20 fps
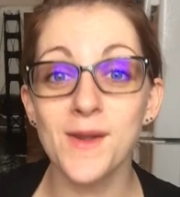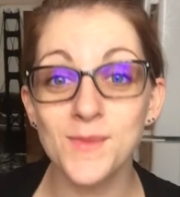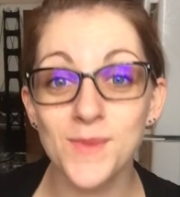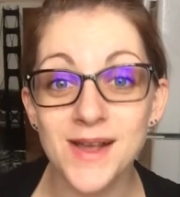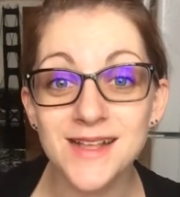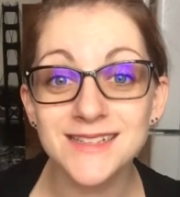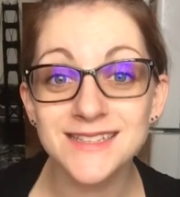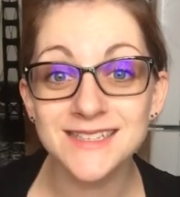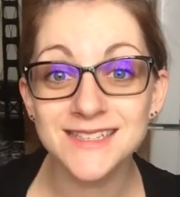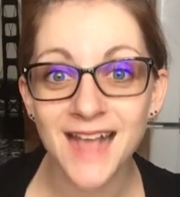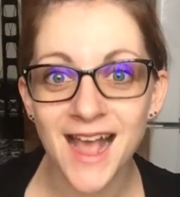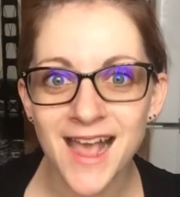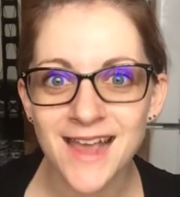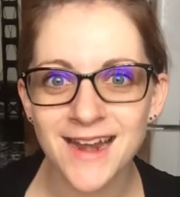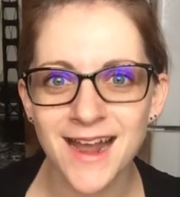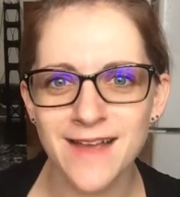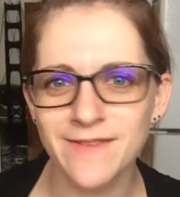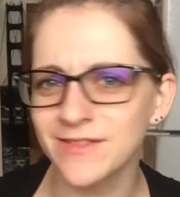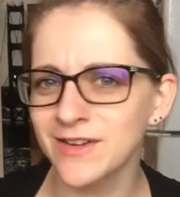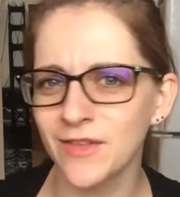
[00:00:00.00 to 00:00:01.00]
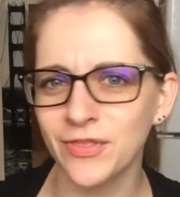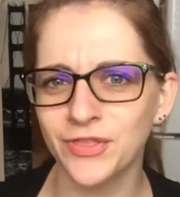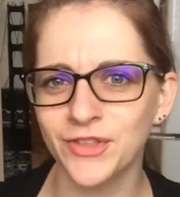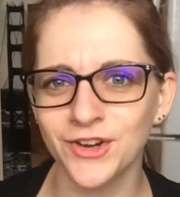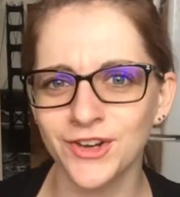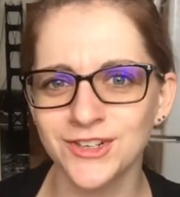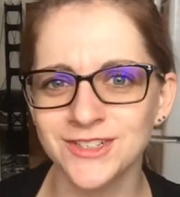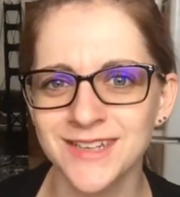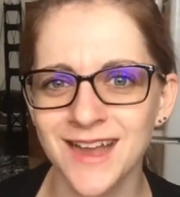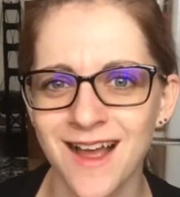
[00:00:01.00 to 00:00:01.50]
I went skydiving a
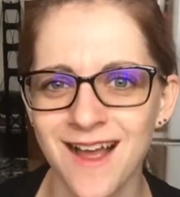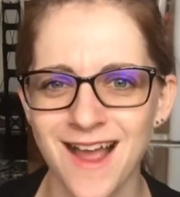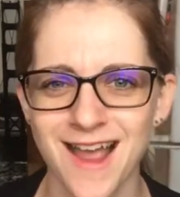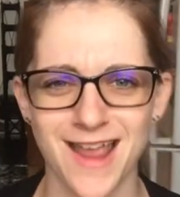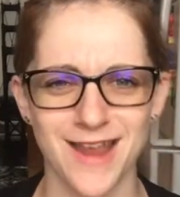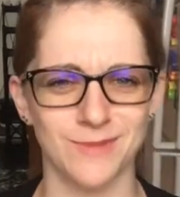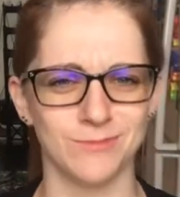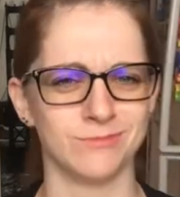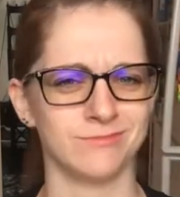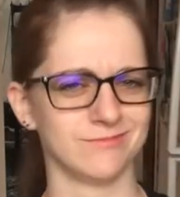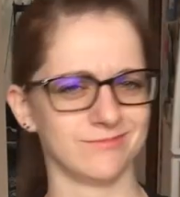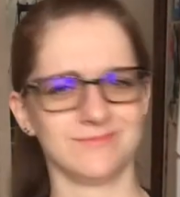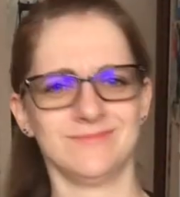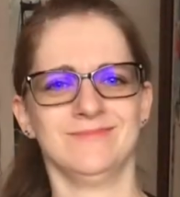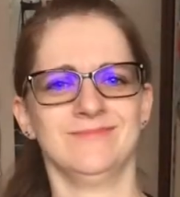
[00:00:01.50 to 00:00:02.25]
third time.